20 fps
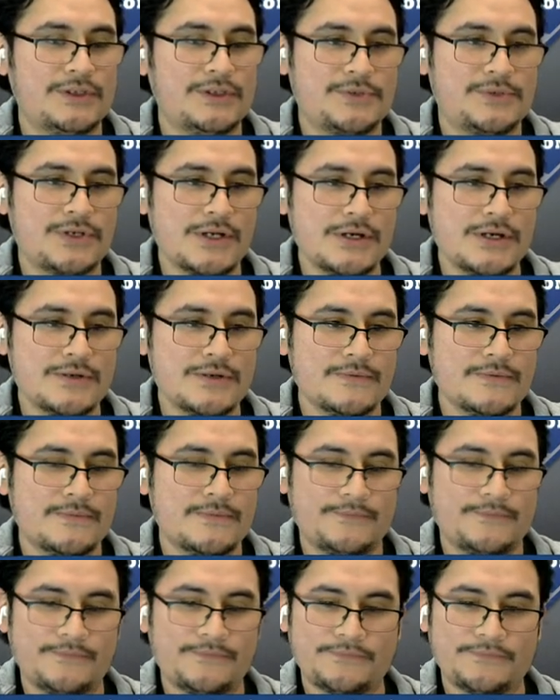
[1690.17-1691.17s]
Chu.
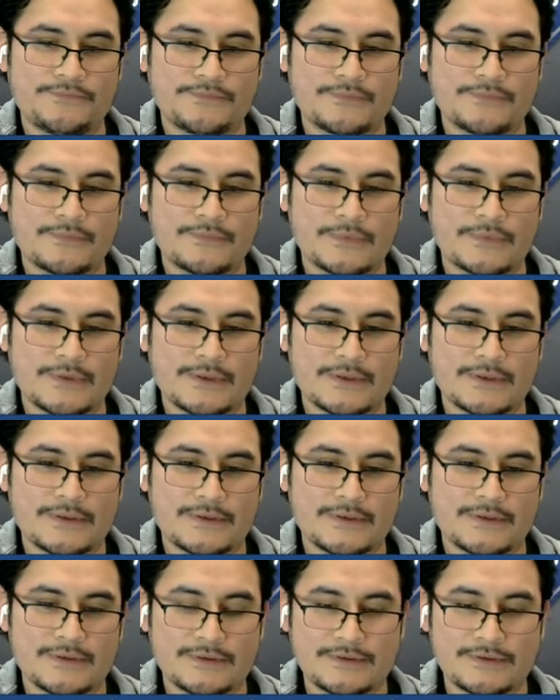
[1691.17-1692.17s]
No, this is
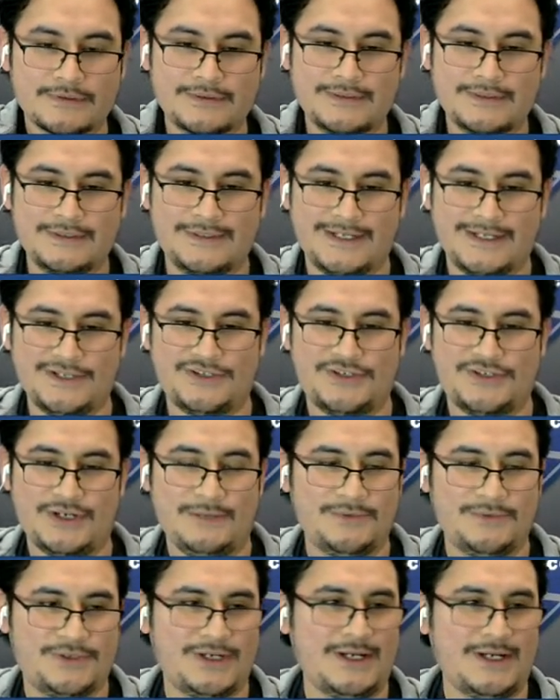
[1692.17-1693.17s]
different. Of course, There's
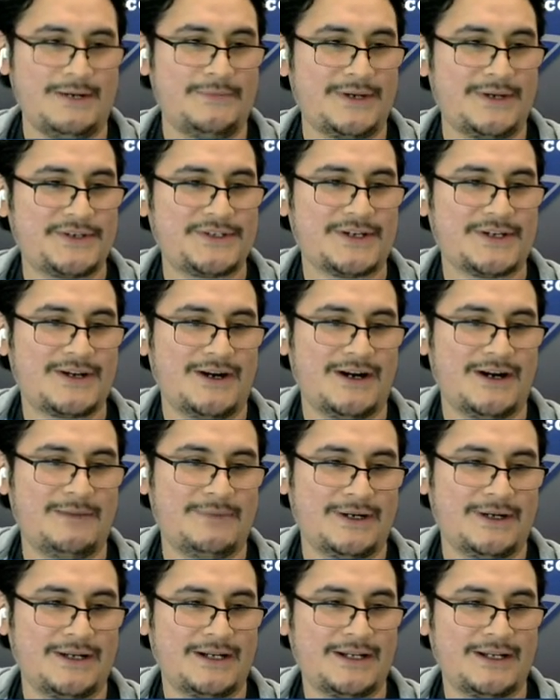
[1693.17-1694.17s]
Jim. Jim There's your car,
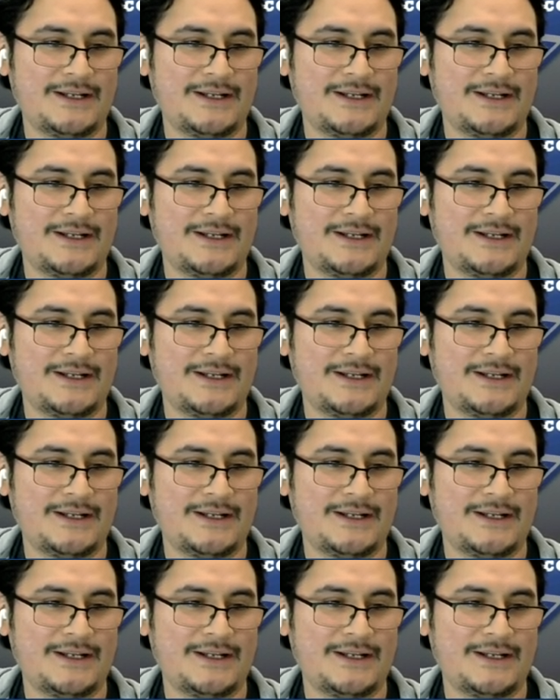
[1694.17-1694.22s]
buddy.